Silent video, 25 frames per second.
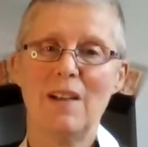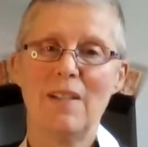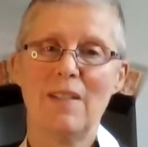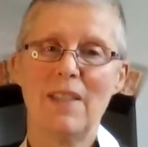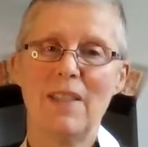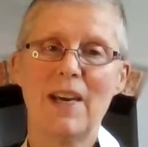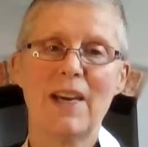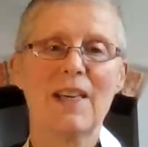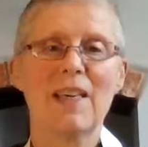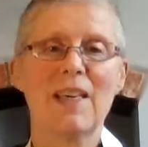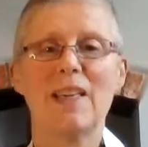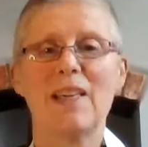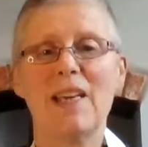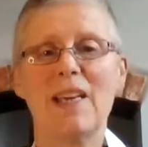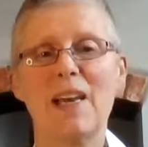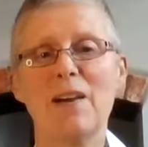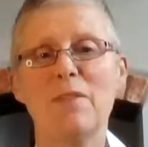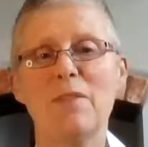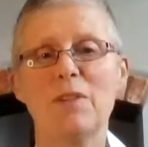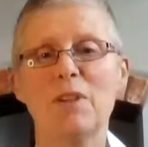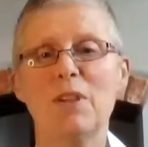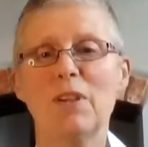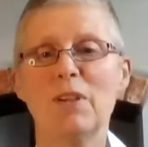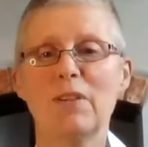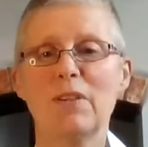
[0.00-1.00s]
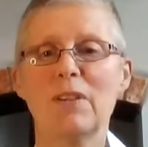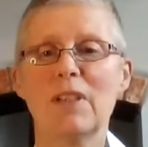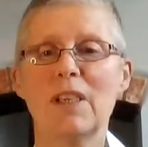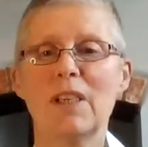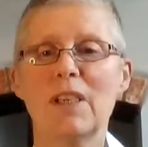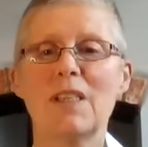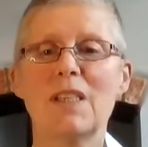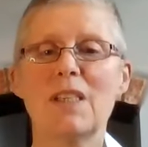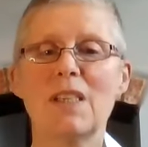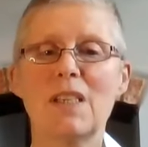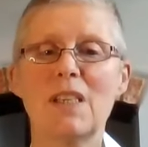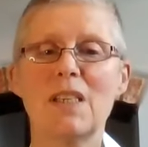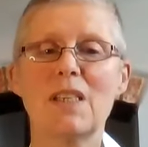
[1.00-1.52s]
that can have a lot of
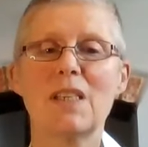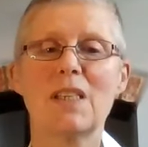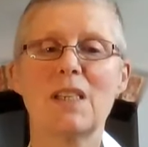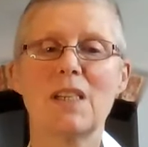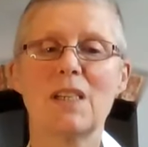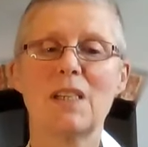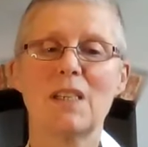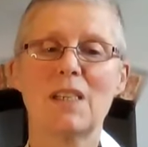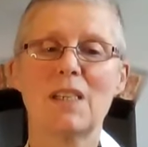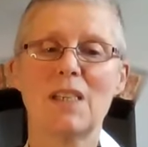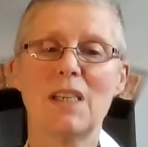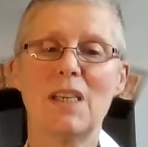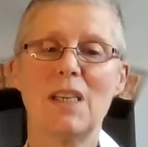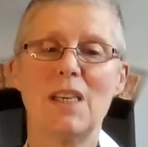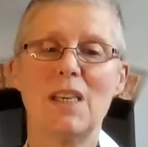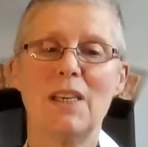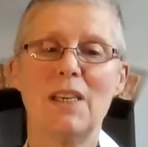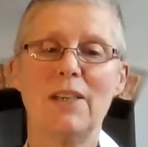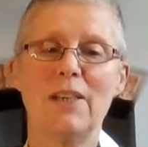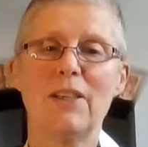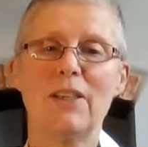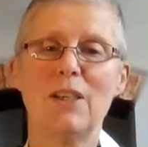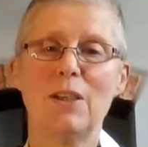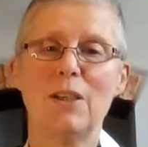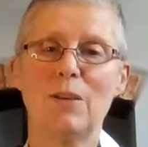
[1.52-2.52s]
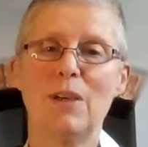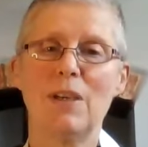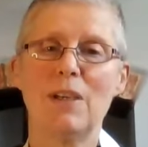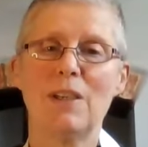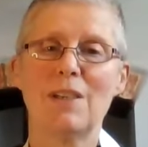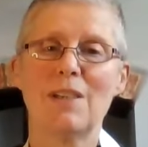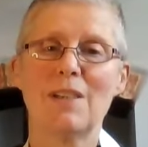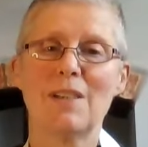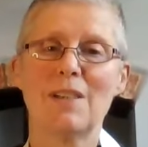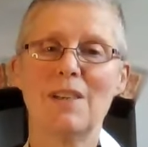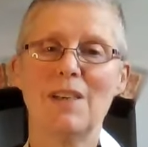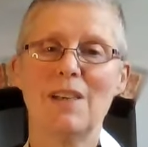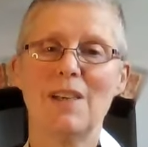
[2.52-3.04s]
consistency to
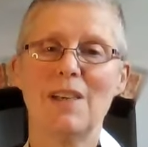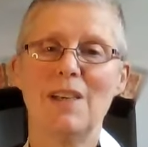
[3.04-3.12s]
it.